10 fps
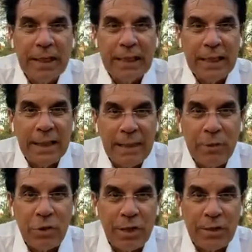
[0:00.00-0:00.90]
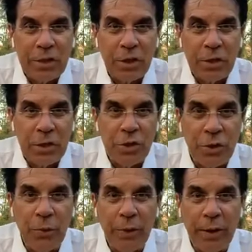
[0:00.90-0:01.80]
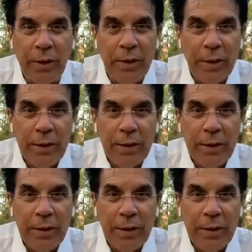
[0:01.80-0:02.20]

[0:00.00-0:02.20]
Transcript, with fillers: in the name of Jesus, because it's your will.